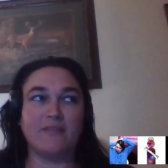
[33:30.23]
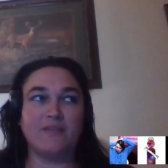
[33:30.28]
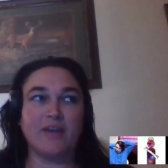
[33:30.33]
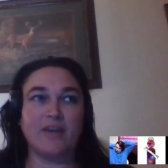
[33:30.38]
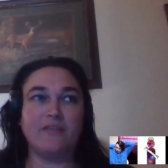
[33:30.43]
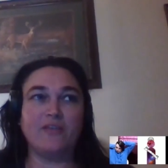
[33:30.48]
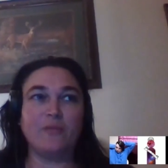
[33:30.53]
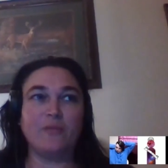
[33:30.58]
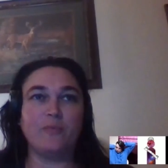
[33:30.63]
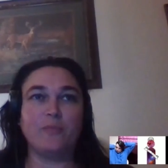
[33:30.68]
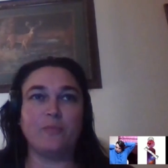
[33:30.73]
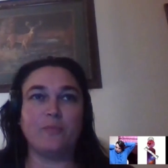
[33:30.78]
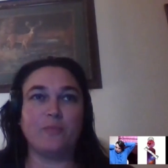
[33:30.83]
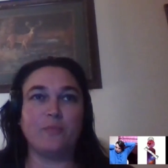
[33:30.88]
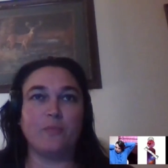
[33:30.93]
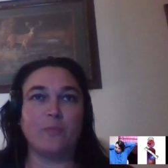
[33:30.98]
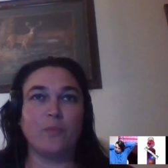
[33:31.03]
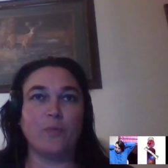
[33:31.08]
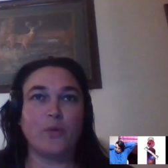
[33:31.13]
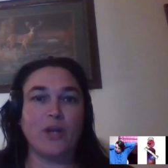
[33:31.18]
ever
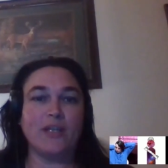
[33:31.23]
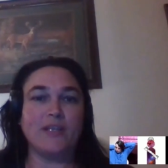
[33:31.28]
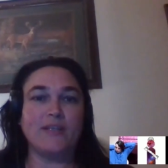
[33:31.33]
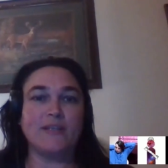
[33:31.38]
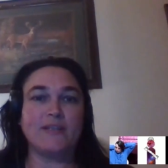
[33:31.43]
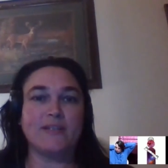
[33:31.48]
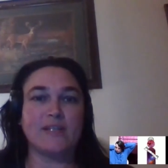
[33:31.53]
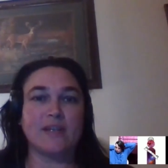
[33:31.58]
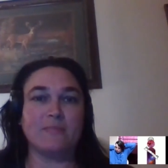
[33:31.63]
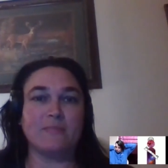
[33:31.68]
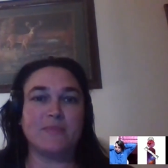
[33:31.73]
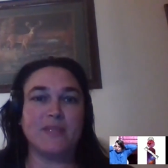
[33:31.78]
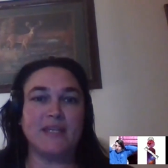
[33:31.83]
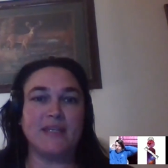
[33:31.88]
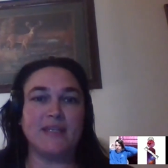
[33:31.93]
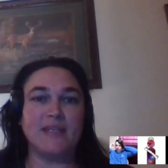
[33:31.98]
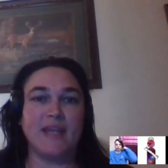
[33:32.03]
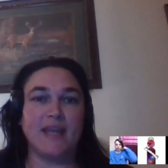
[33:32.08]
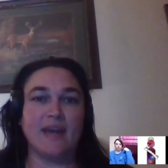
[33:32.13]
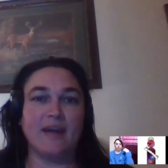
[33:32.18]
written
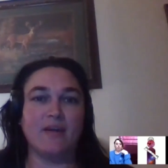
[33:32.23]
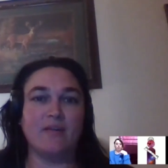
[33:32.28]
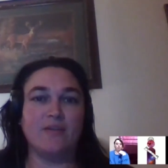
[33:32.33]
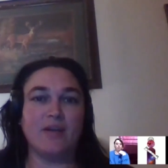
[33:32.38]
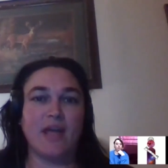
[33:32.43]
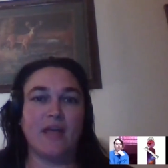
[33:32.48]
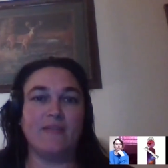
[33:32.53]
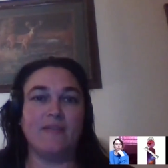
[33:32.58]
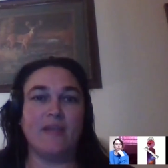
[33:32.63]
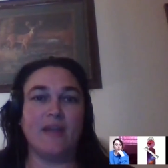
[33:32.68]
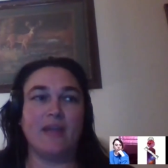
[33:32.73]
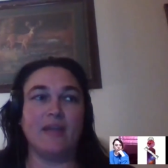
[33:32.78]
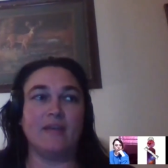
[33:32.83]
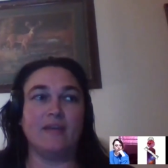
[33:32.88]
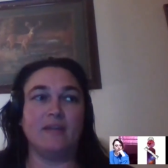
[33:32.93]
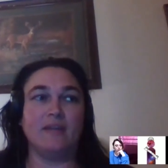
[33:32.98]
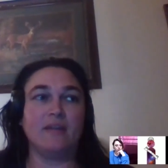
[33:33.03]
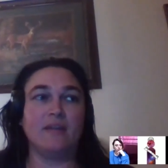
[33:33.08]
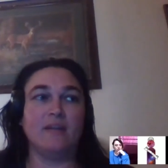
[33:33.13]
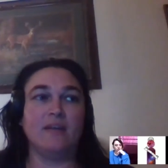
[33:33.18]
something down, and
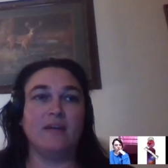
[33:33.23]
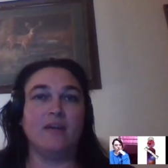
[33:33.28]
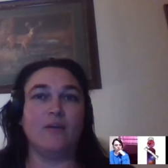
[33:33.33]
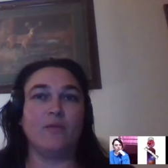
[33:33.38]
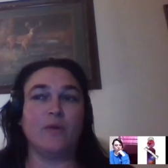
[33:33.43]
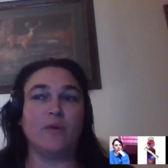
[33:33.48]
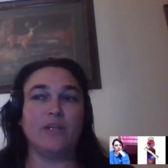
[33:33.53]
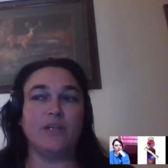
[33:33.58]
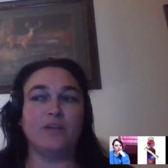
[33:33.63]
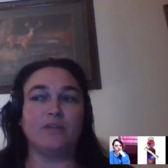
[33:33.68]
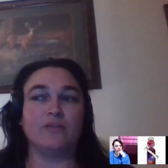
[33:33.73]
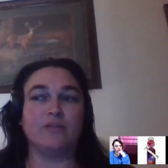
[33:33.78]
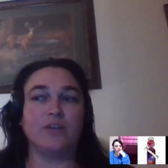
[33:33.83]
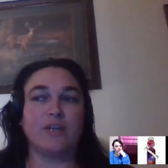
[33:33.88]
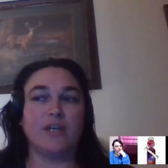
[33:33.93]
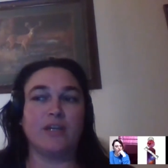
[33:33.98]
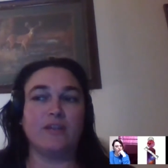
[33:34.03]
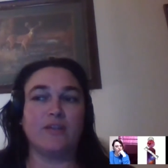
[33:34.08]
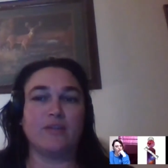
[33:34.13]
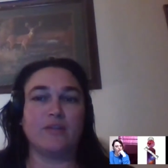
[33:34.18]
then when you're
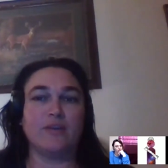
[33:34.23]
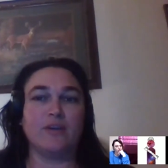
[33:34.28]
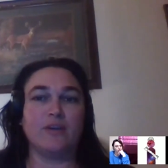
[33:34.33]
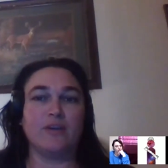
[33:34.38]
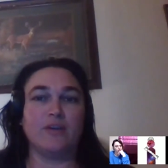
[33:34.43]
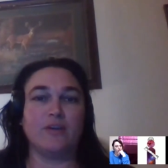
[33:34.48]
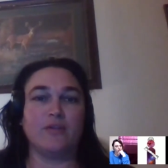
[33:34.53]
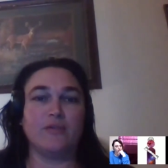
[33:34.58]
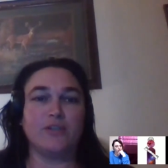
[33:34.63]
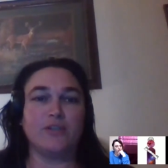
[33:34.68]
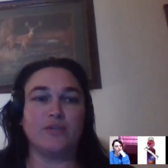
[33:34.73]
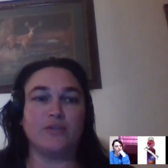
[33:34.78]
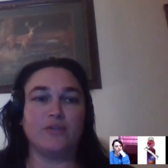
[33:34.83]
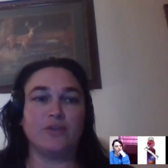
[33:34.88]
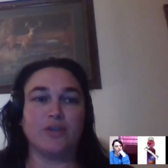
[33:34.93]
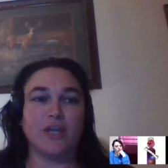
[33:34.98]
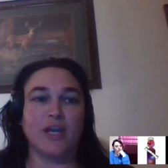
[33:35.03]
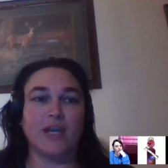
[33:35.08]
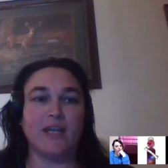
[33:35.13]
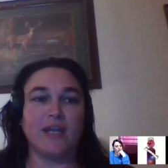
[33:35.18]
looking through your notes, you
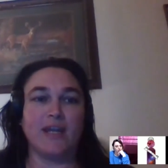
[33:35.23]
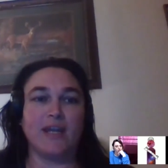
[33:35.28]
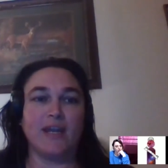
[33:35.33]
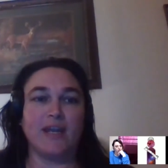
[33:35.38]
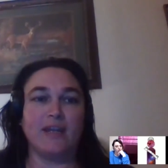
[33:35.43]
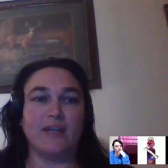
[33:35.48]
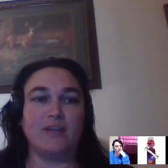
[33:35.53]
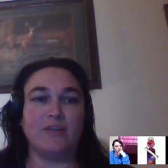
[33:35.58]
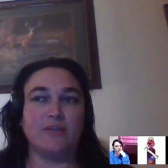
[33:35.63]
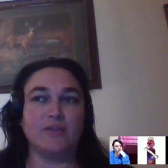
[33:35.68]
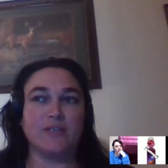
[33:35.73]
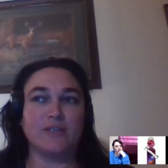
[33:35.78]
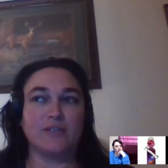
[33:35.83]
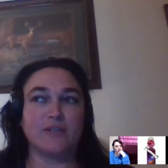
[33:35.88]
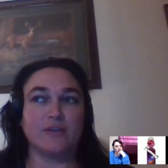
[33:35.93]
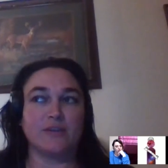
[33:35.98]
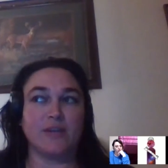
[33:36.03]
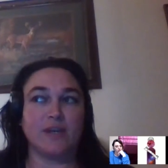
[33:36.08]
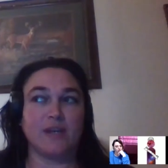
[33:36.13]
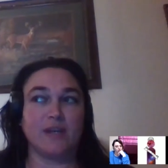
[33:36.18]
look at it and you just
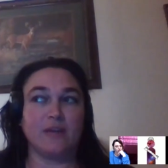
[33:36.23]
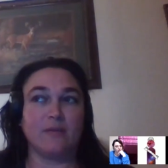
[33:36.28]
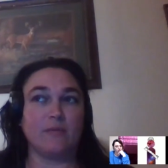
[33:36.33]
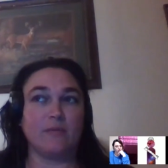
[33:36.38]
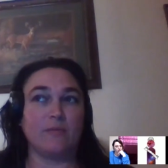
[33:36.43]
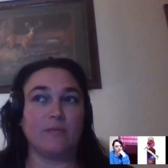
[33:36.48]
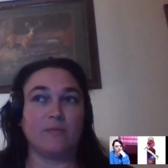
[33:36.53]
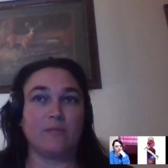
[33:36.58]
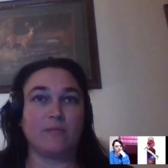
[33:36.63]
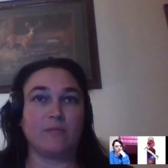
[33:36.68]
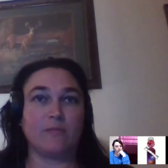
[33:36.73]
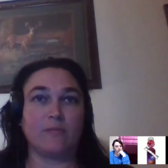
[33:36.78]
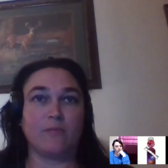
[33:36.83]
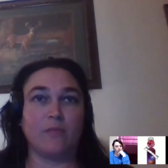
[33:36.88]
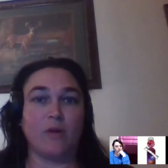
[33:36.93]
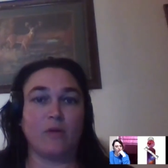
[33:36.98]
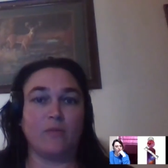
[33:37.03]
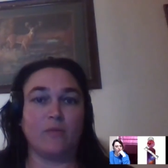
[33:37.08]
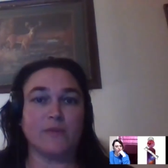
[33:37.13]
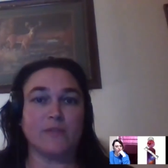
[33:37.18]
are like,
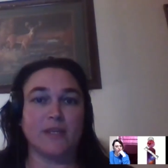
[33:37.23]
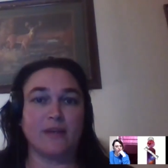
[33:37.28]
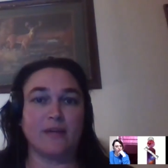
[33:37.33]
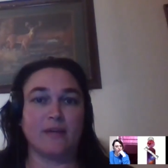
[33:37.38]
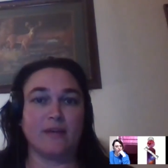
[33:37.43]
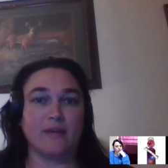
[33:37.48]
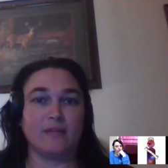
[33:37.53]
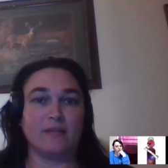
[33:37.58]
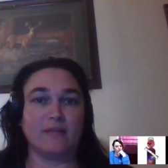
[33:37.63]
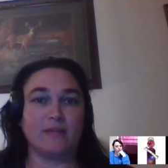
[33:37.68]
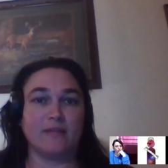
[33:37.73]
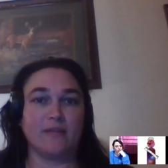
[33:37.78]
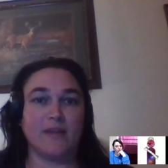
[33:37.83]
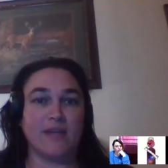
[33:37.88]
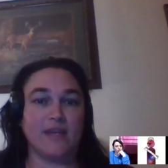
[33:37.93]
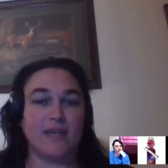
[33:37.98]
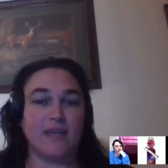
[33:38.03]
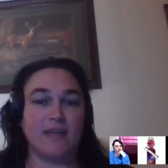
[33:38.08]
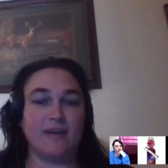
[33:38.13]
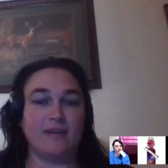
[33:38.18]
what was I
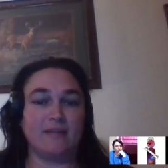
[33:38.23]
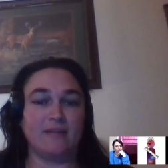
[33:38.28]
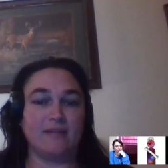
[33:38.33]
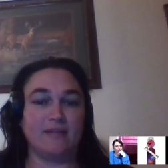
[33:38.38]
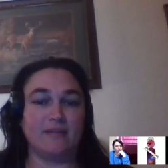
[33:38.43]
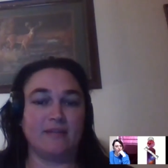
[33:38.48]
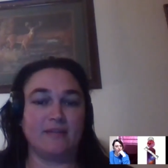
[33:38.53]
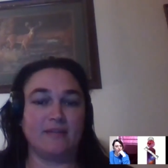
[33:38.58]
thinking?